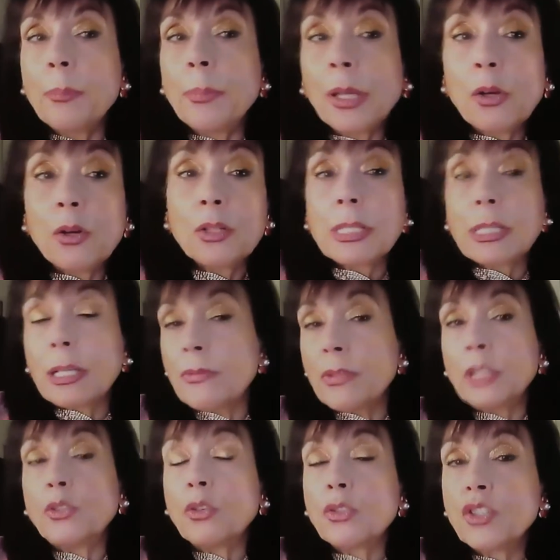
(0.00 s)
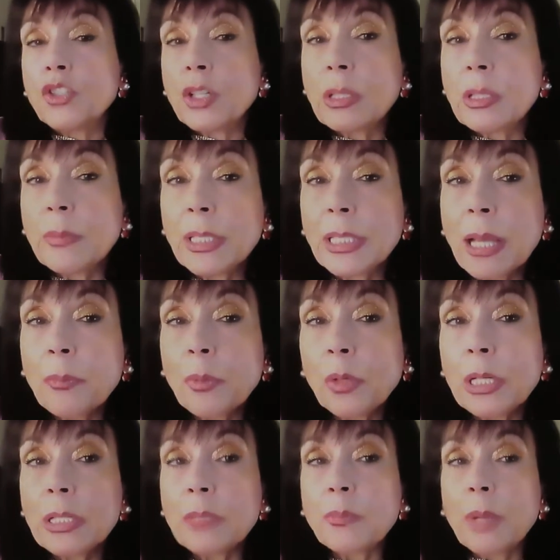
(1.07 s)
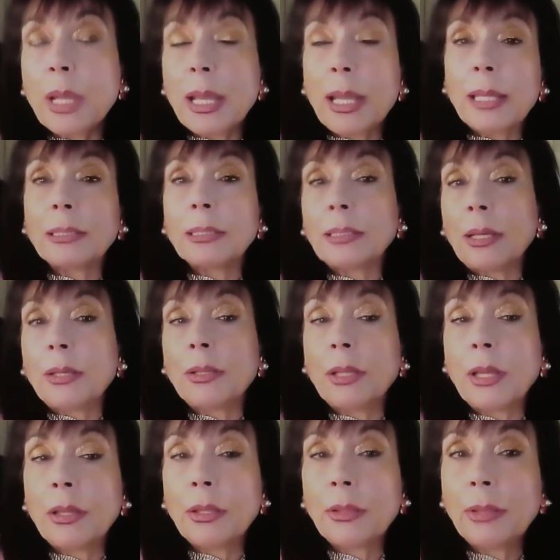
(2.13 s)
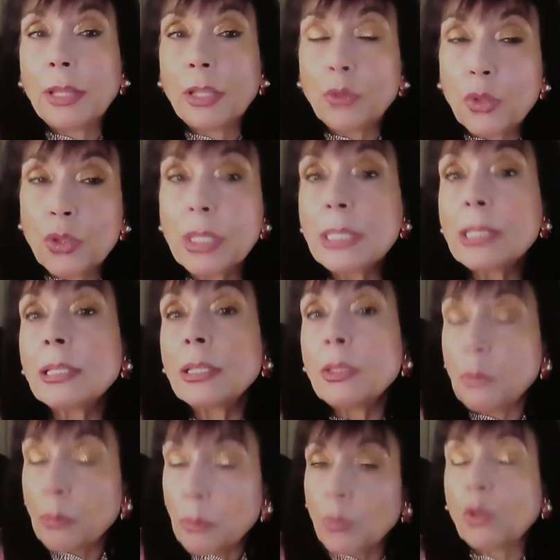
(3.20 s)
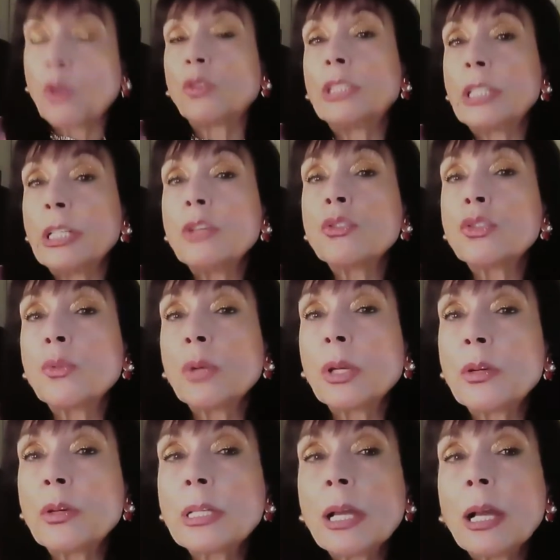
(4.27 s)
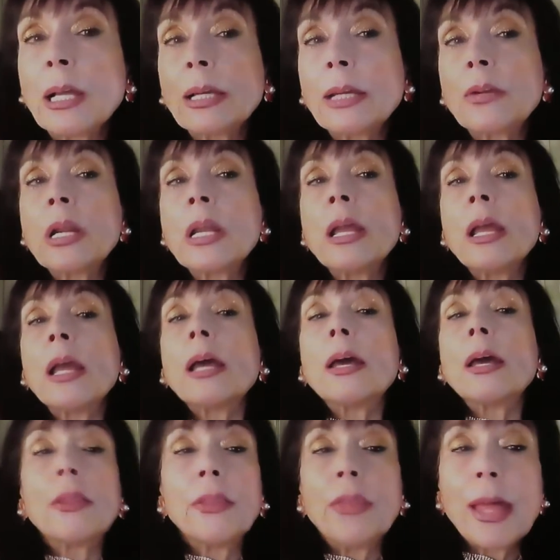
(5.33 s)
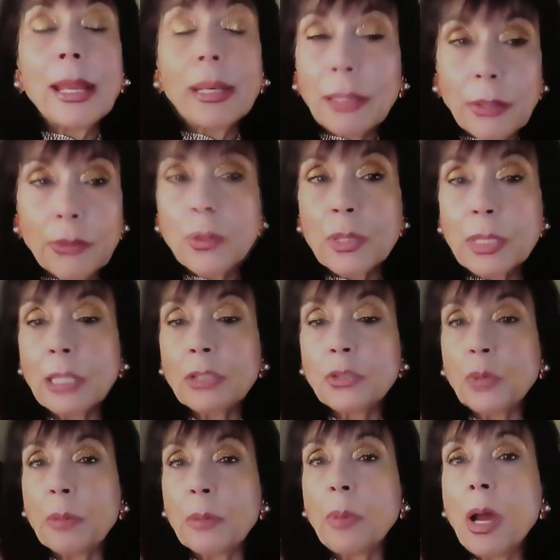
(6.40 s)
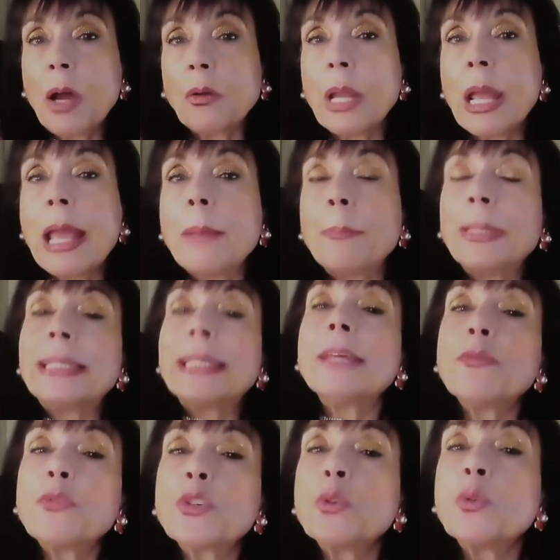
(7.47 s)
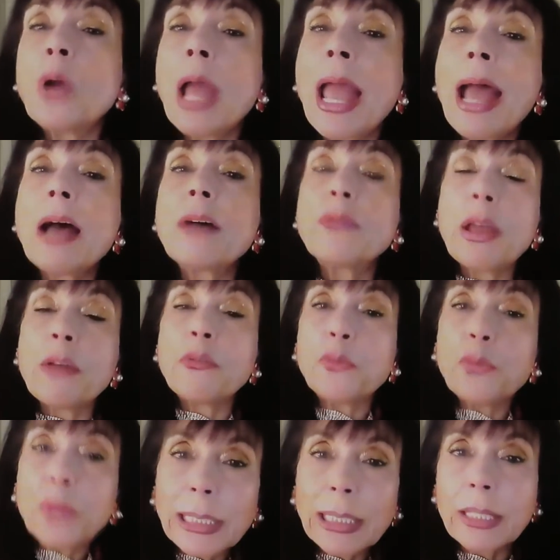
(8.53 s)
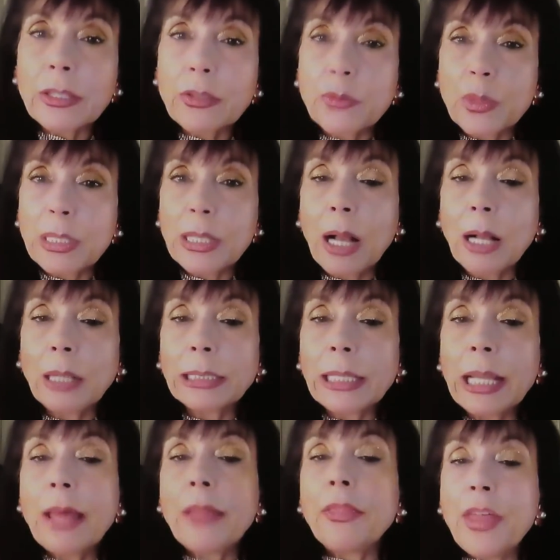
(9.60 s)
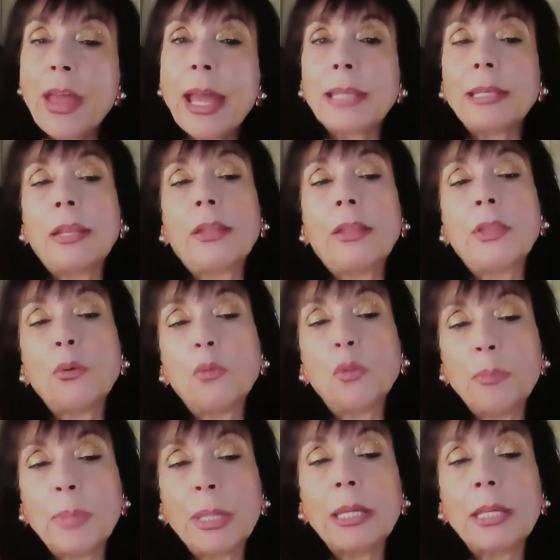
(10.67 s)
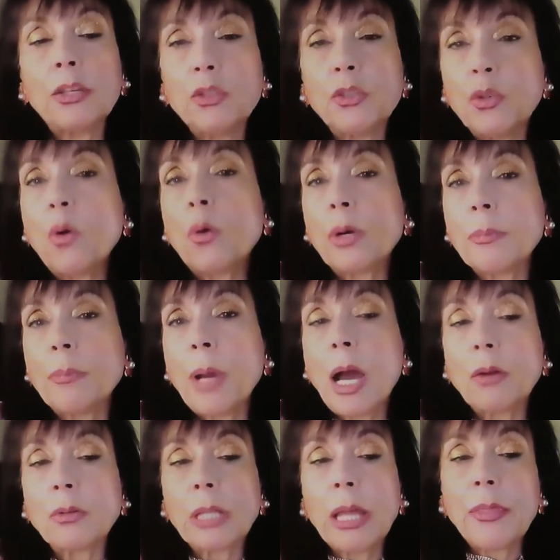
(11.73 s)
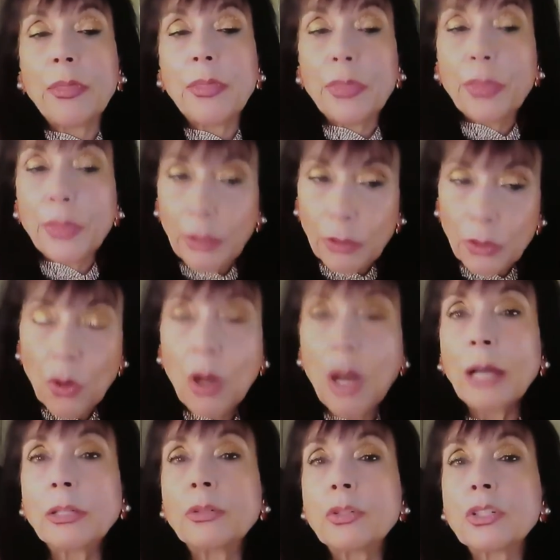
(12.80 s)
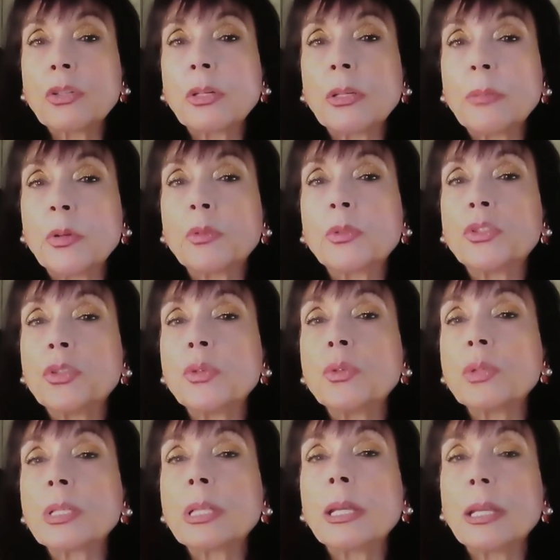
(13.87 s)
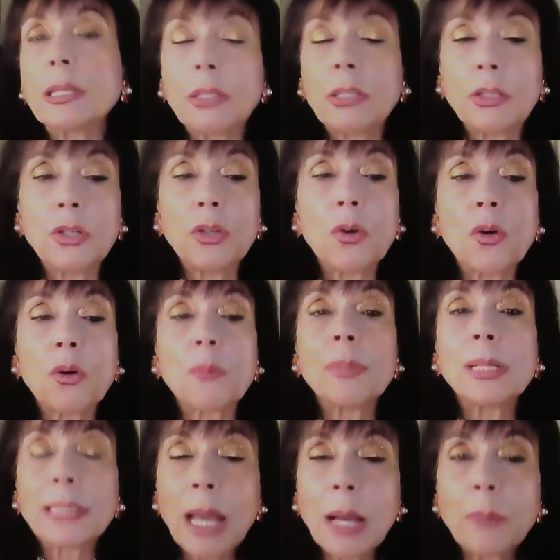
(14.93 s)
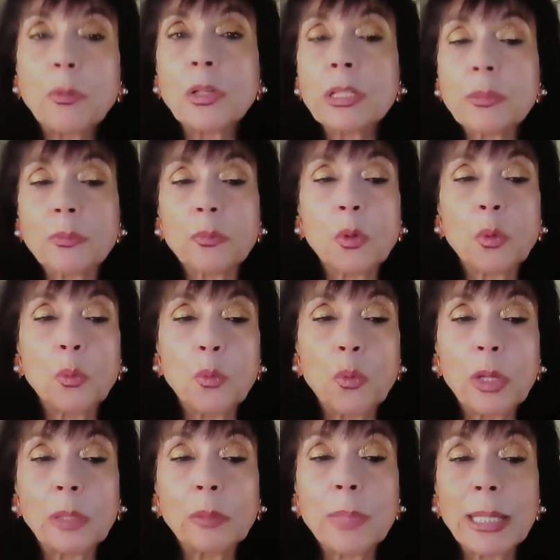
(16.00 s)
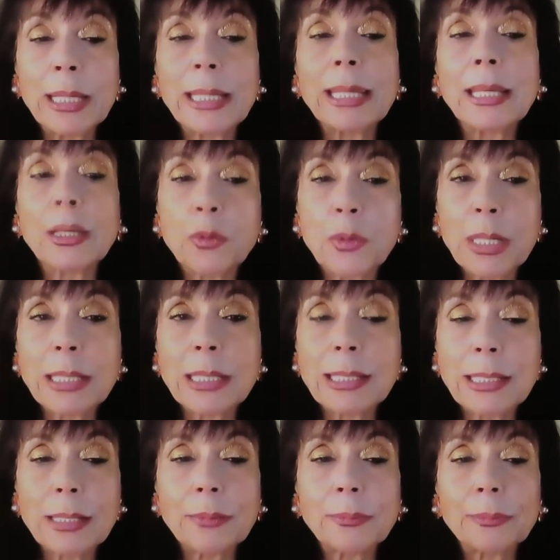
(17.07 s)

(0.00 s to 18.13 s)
Because if they don't change the metabolism and the toxicity continues to increase hunger, then the results will rebound. But if you have a fitness result, then there will be no rebound, and your hunger is going to be reduced, and your metabolism will be increased.